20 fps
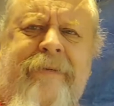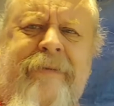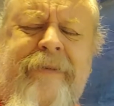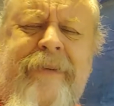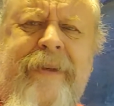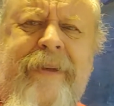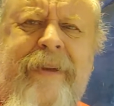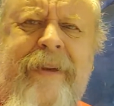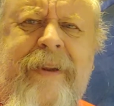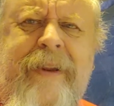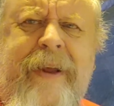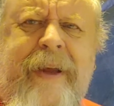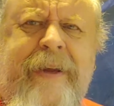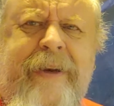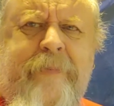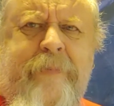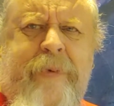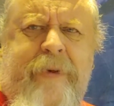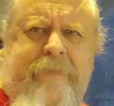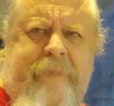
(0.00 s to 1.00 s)
little light
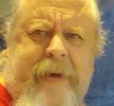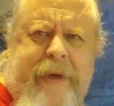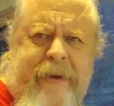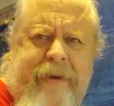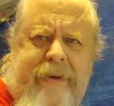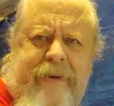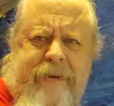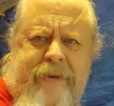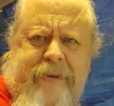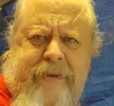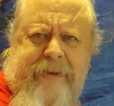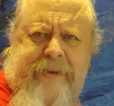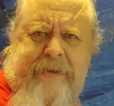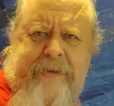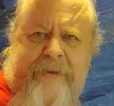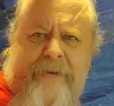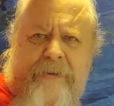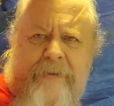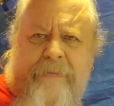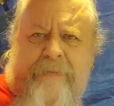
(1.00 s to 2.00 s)
above my head. Look at
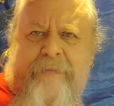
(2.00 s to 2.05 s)
this.